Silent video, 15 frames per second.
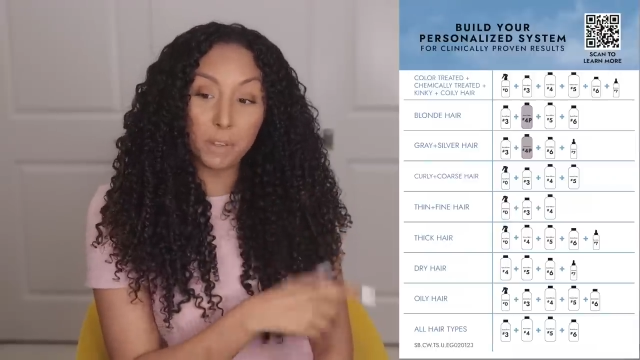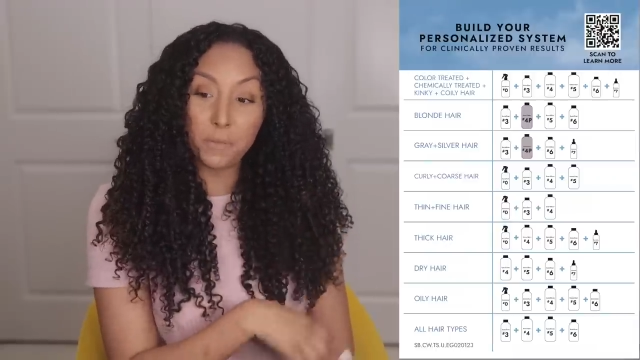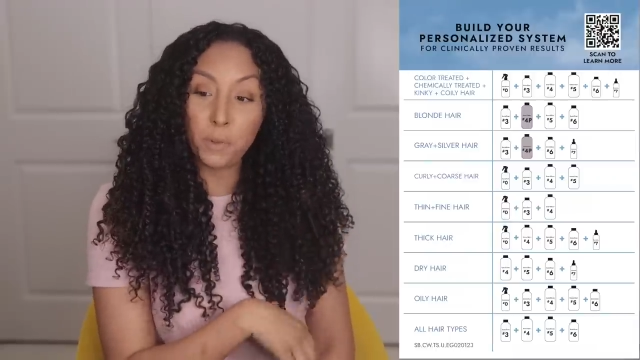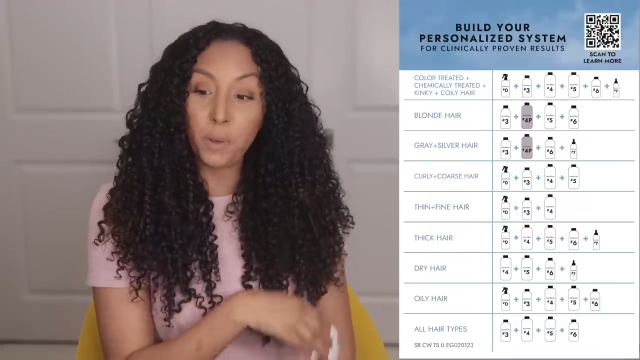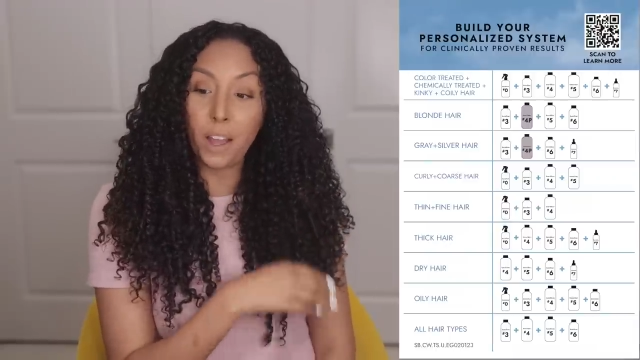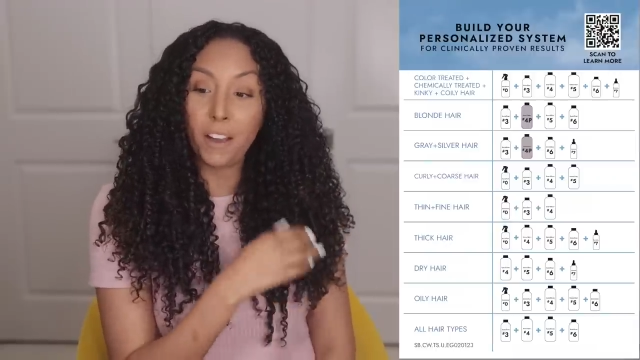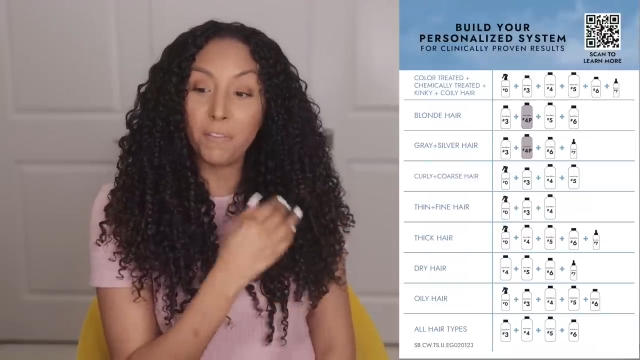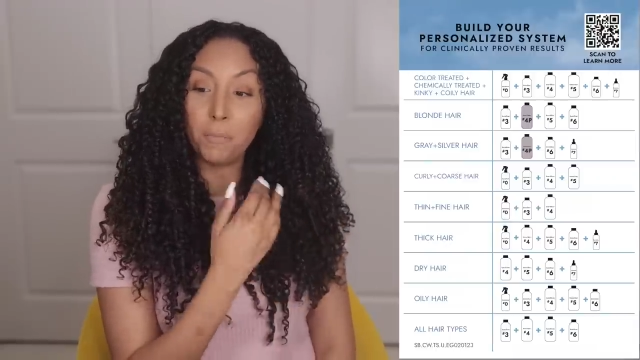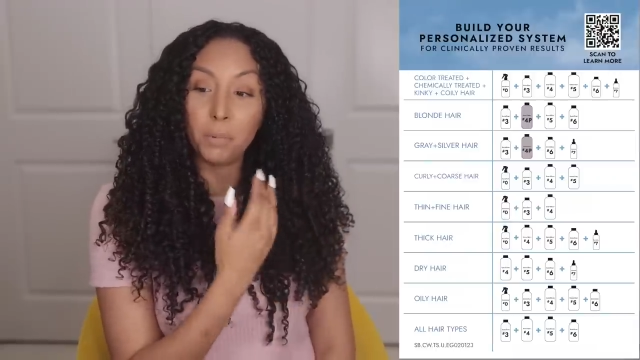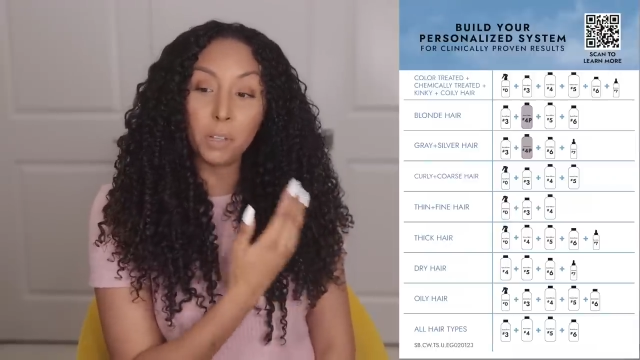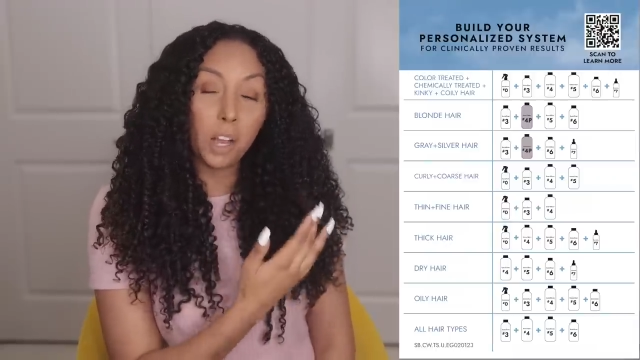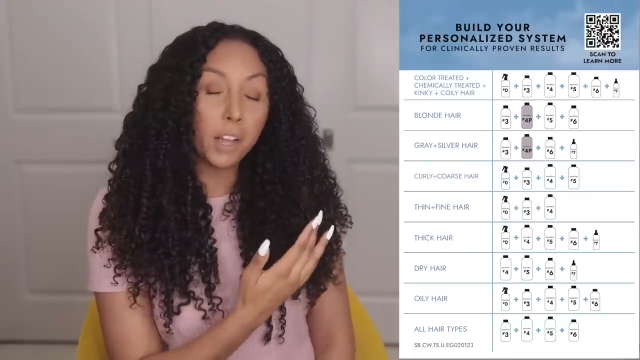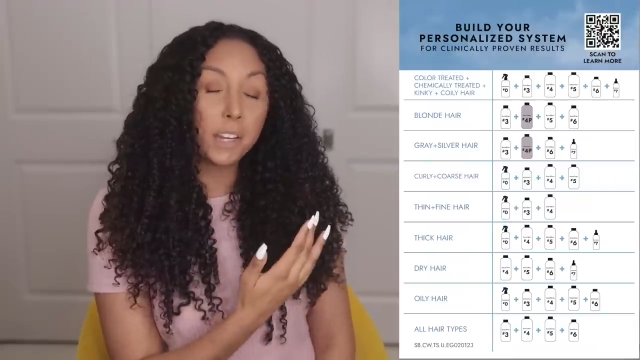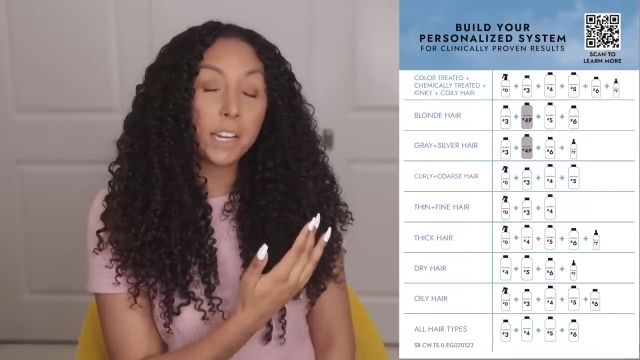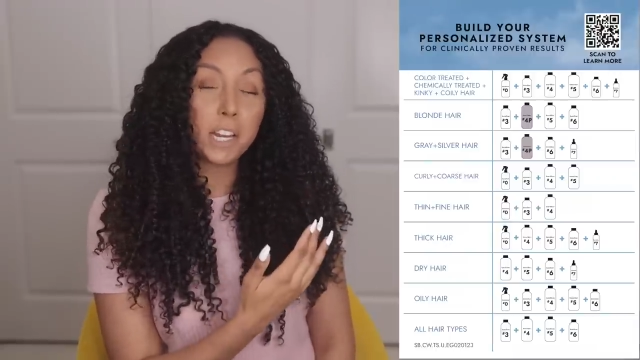If you have
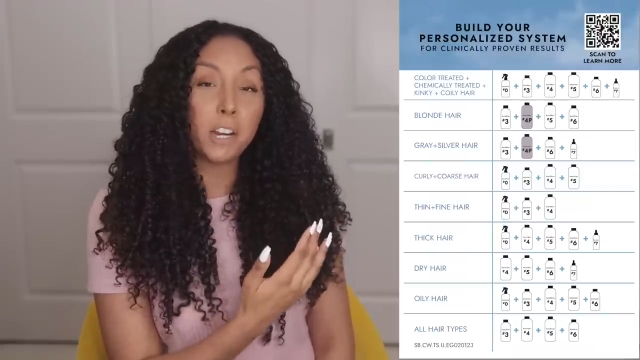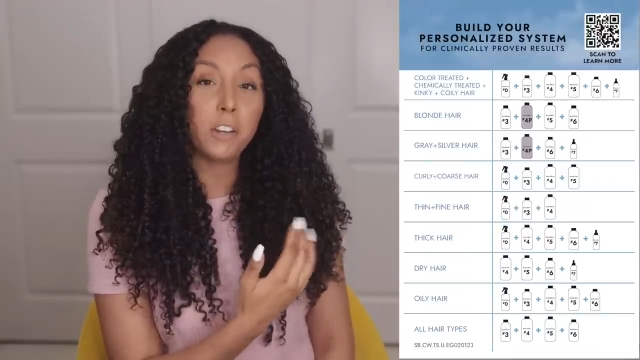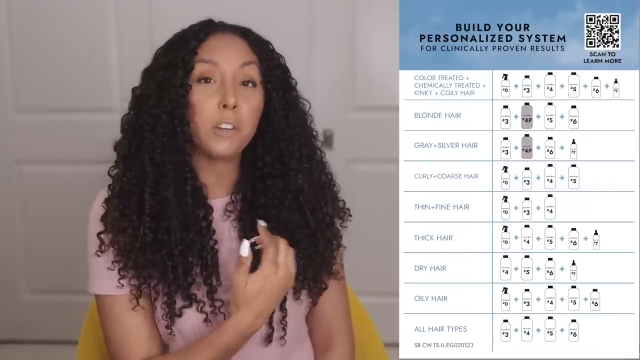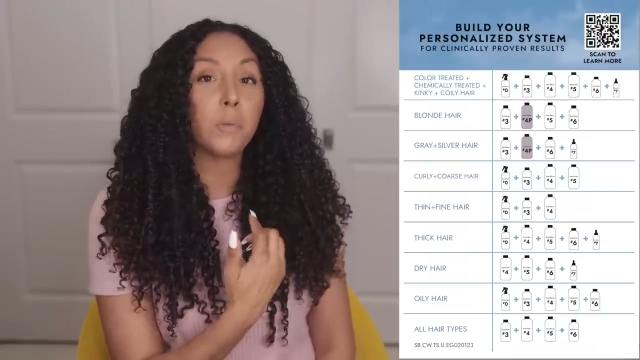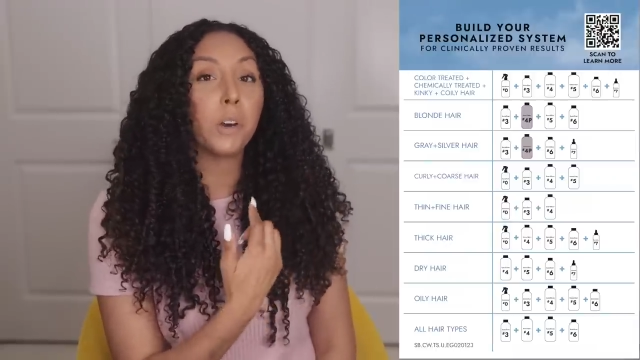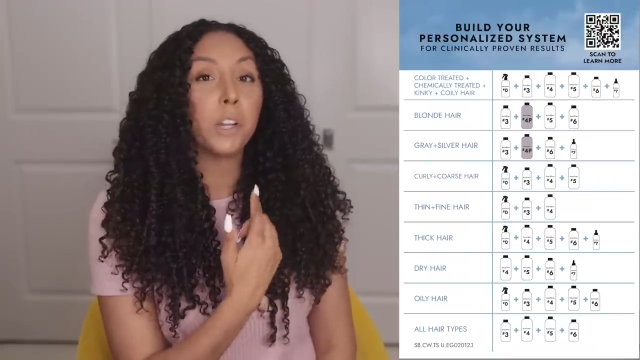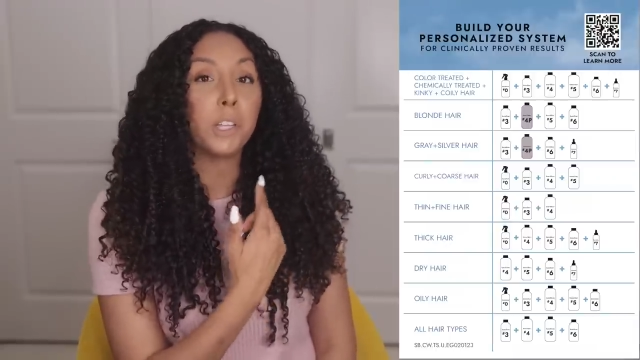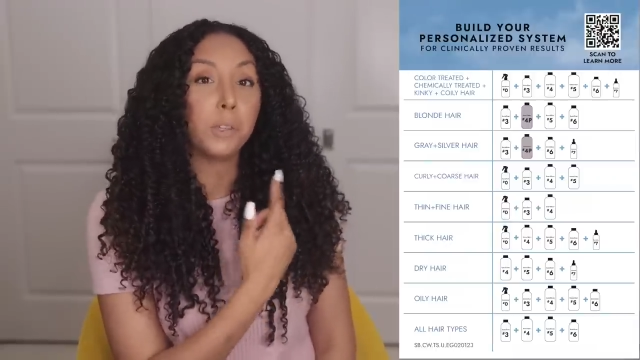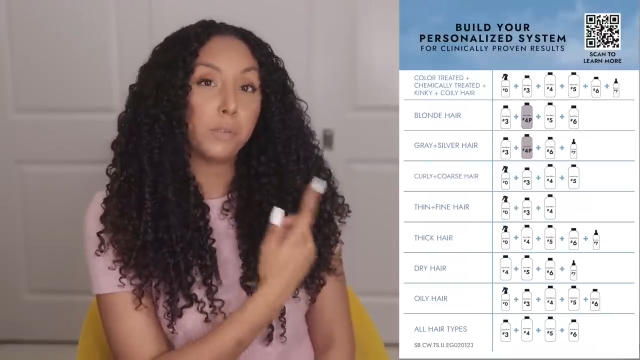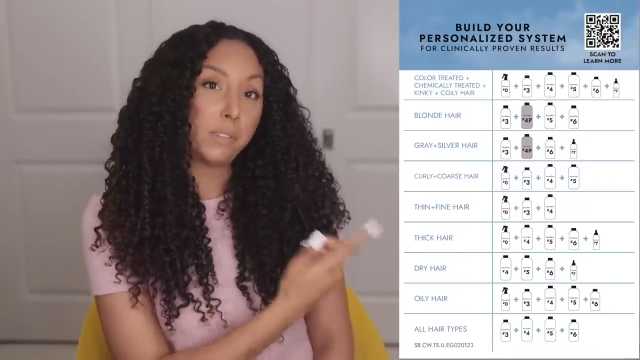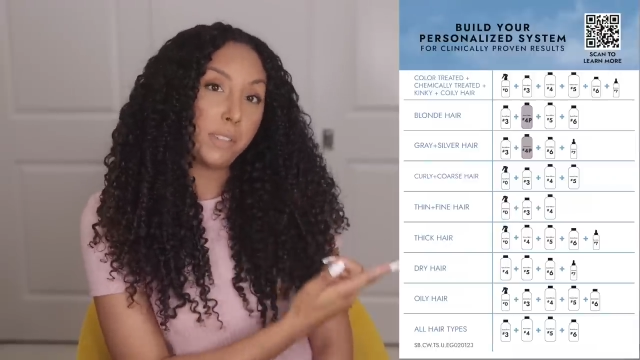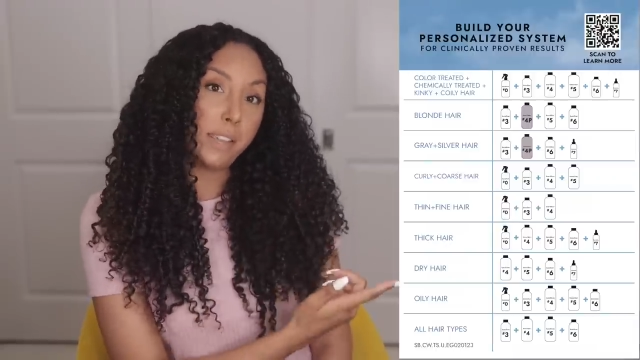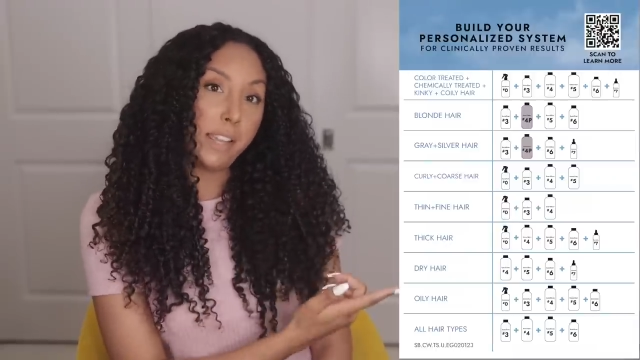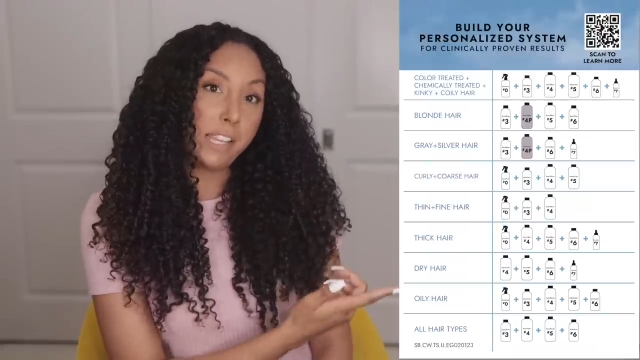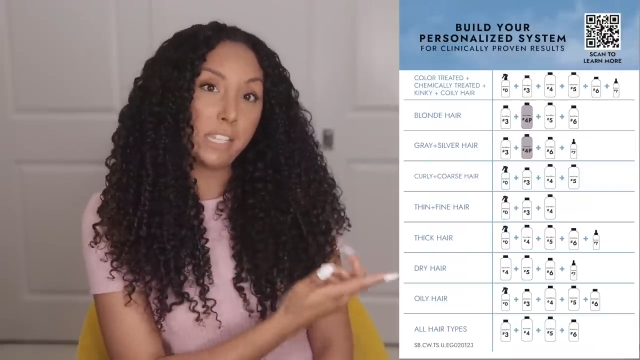blonde hair, you wanna use
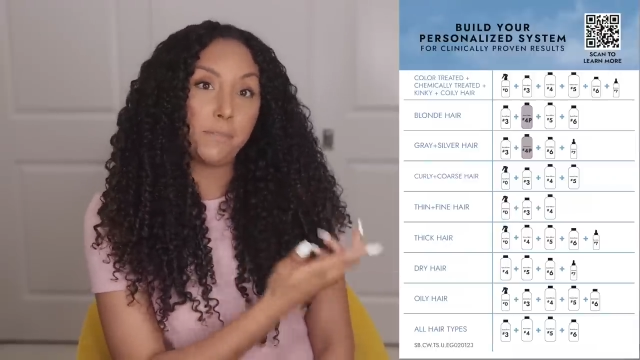these.